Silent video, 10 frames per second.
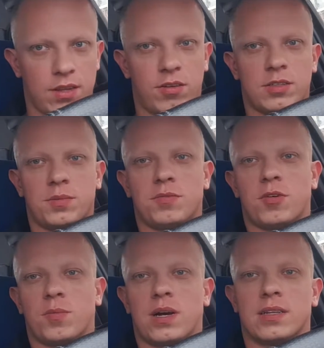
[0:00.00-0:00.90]
Not as
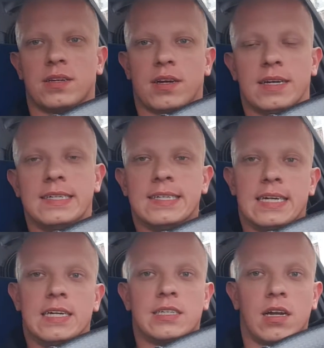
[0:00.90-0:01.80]
before, but
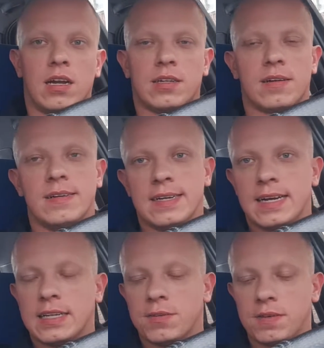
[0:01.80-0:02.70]
still a little.
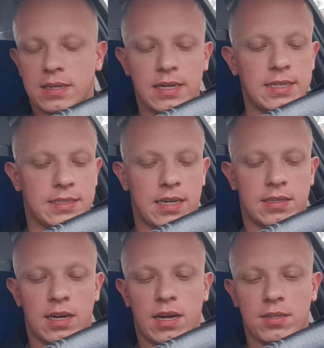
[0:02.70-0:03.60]
And the thing is
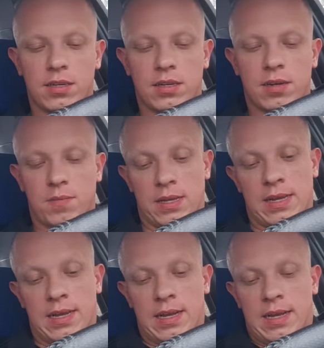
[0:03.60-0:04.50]
that the other,
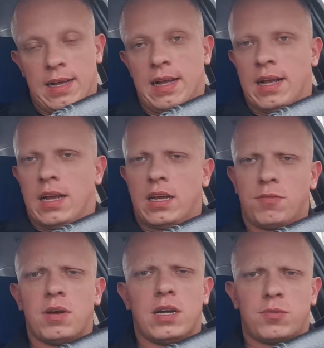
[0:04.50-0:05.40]

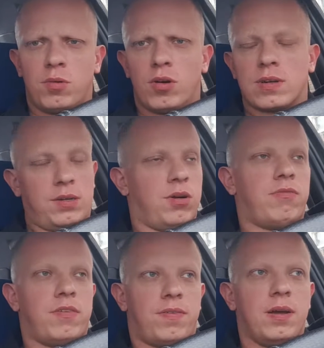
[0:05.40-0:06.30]
if you are at work and you
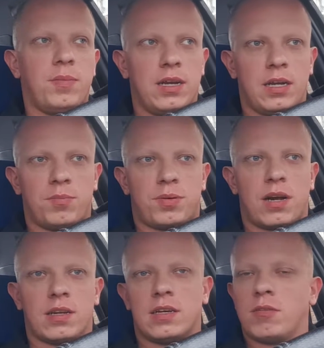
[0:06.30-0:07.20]
have a family in
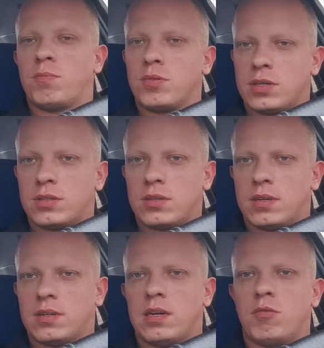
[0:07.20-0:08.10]
Prague, they
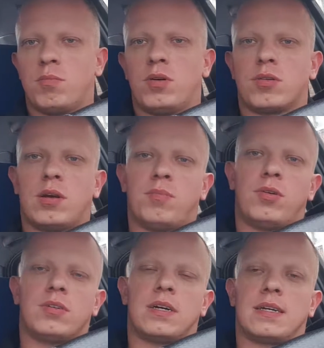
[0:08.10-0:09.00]
will block a
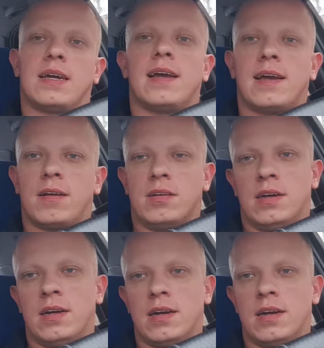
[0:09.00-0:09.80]
border.